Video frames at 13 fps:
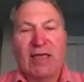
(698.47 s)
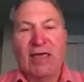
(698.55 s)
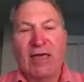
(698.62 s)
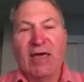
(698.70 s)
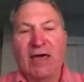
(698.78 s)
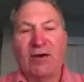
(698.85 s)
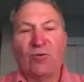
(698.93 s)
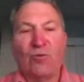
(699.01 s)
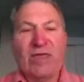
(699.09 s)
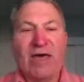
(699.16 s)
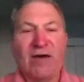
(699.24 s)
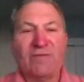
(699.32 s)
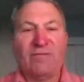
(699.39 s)
And
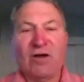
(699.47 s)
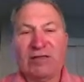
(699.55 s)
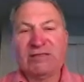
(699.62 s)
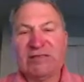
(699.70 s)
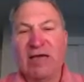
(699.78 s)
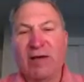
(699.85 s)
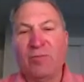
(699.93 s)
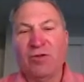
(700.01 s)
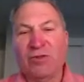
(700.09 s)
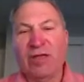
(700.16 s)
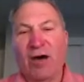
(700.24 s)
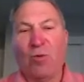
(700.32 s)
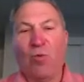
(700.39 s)
we have not
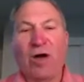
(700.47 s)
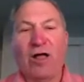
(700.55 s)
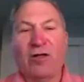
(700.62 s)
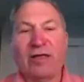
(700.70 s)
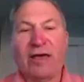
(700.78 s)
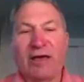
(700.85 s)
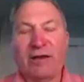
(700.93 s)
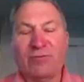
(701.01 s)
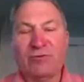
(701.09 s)
sampled that well yet.